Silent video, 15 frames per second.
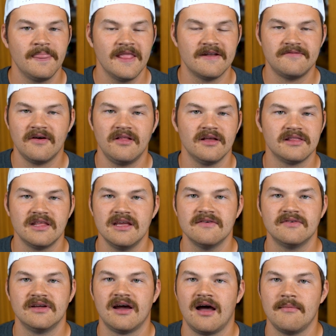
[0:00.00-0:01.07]
It felt like they
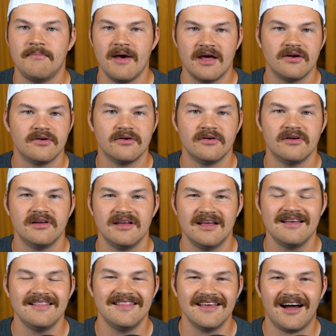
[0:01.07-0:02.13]
even got better
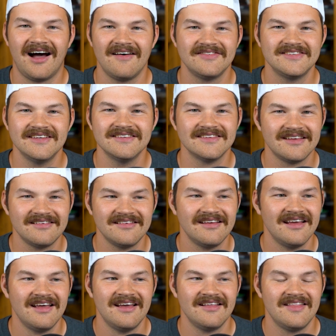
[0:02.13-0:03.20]
in the offseason.
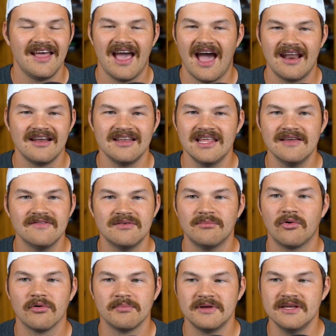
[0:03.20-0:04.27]
They added even
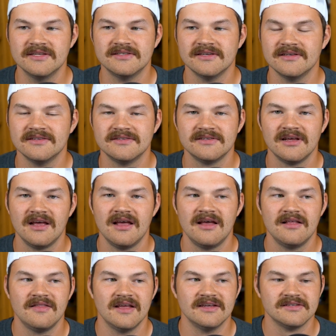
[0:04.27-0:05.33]
more pieces.
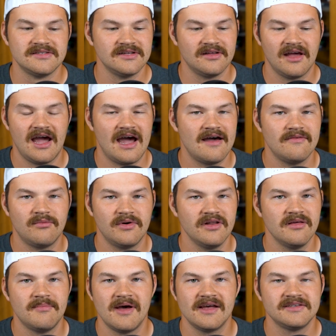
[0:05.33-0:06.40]
They still have one of
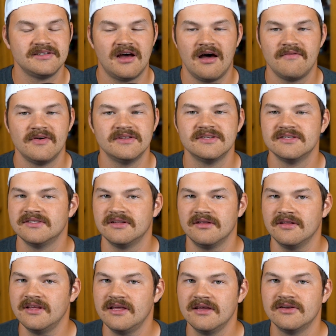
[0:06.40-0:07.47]
the best offenses in the
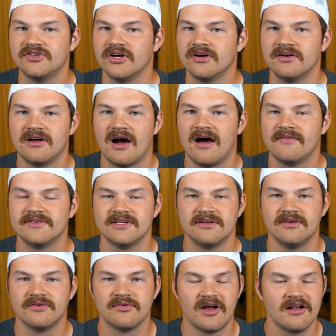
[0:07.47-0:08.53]
league. Jared Goff is an
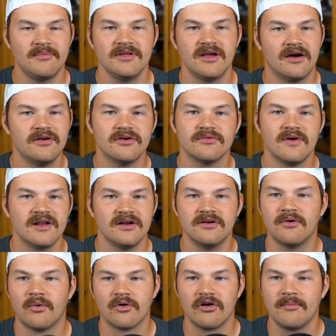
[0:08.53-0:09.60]
incredibly underrated
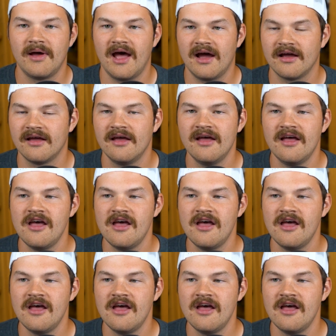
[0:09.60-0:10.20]
quarterback.